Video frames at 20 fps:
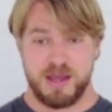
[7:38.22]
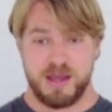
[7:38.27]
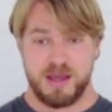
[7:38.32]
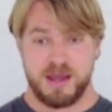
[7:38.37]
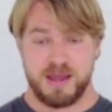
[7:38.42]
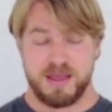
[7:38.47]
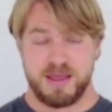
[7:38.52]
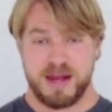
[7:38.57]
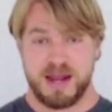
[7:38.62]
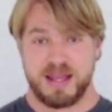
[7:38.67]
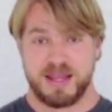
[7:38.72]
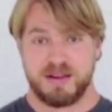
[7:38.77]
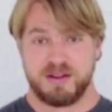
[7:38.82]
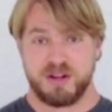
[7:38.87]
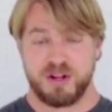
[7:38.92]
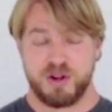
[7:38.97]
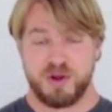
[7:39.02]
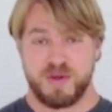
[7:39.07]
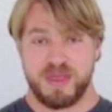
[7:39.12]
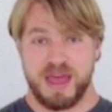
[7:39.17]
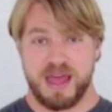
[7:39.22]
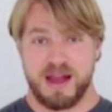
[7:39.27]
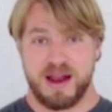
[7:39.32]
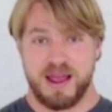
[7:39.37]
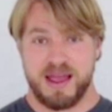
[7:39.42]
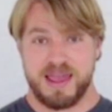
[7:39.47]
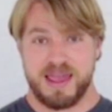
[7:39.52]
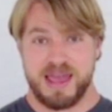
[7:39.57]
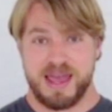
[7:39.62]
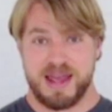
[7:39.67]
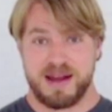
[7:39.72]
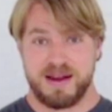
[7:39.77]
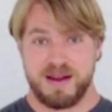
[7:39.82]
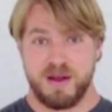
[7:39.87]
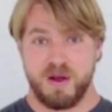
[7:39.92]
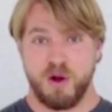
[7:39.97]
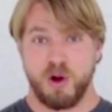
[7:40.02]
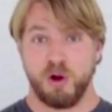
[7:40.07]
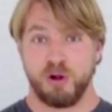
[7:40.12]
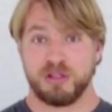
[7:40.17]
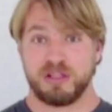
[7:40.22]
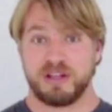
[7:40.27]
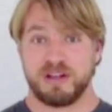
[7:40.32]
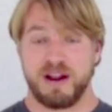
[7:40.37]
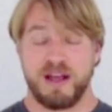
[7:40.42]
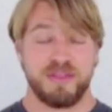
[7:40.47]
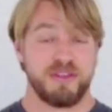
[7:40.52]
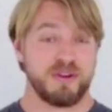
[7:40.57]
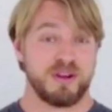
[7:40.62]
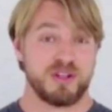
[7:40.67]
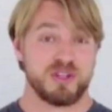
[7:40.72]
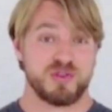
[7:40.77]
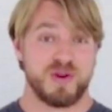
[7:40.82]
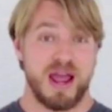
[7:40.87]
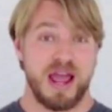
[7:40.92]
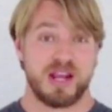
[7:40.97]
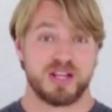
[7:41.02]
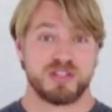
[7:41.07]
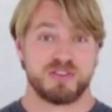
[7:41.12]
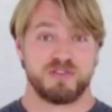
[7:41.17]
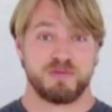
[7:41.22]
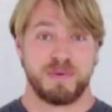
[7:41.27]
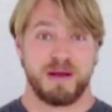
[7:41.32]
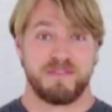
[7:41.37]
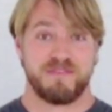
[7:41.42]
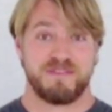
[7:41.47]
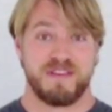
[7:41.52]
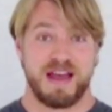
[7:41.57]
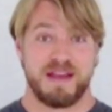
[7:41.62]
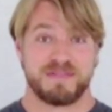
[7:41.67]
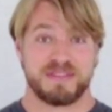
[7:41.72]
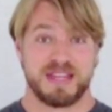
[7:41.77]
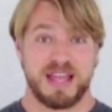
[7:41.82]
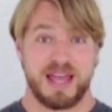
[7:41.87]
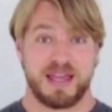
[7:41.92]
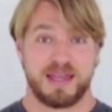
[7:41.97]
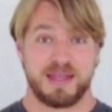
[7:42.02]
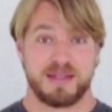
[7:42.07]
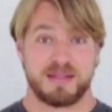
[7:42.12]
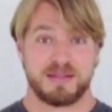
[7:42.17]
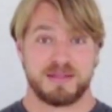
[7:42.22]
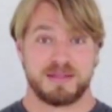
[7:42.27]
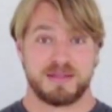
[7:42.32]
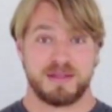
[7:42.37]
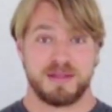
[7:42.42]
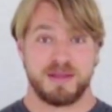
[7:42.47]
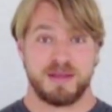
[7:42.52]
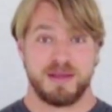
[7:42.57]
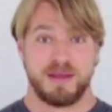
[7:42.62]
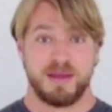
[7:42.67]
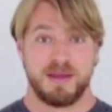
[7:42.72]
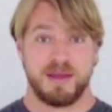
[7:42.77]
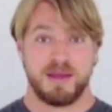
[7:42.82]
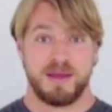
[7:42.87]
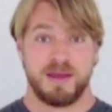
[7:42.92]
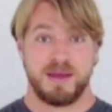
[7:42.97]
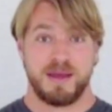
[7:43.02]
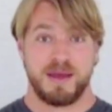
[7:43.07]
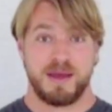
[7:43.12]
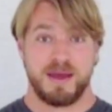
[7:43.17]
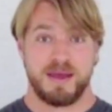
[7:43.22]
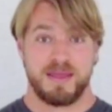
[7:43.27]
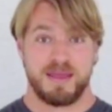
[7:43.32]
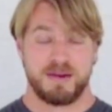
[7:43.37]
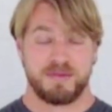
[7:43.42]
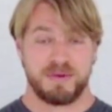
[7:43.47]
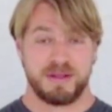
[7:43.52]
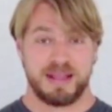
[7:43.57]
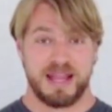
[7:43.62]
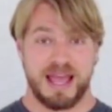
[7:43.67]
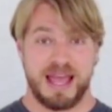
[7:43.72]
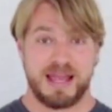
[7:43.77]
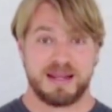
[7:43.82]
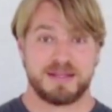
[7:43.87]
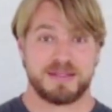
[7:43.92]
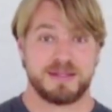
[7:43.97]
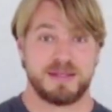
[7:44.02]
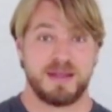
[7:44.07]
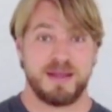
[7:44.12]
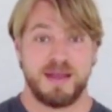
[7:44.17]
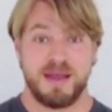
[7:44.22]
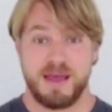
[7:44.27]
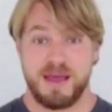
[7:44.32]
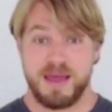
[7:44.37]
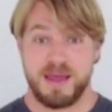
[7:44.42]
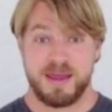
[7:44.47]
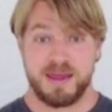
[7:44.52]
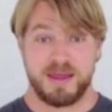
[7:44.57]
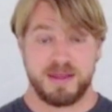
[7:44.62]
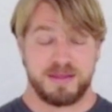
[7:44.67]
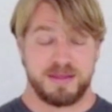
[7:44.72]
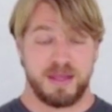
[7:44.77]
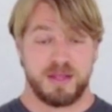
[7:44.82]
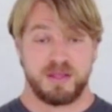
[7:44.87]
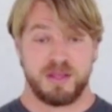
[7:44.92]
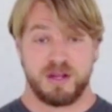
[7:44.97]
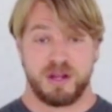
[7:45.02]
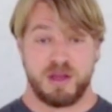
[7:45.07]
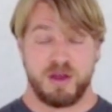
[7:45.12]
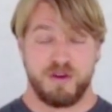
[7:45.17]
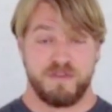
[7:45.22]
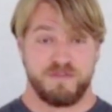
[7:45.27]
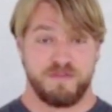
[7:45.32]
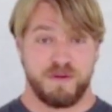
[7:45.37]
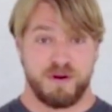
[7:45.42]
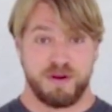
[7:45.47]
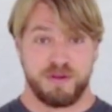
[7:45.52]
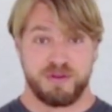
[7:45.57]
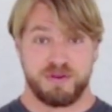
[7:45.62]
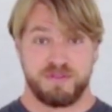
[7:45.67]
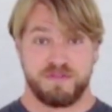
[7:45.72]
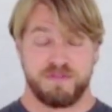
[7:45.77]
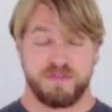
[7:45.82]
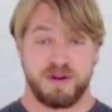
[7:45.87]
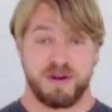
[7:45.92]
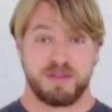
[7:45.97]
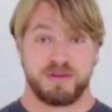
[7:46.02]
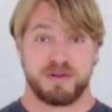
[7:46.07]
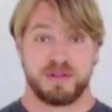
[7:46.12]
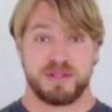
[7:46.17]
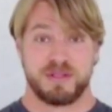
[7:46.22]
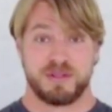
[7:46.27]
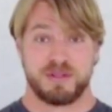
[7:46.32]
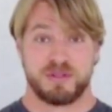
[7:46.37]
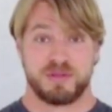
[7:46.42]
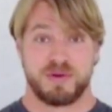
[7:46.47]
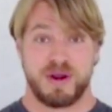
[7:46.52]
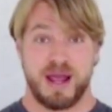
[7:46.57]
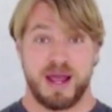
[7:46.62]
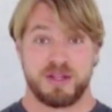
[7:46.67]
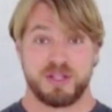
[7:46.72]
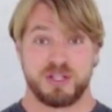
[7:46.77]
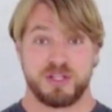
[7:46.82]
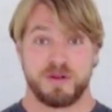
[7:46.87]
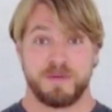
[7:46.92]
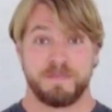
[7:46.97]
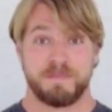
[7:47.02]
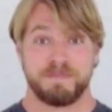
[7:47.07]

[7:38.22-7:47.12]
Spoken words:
and then I can do that again, hold it another contraction for about 5 seconds, and then relax, and continue to go farther and farther into the stretch.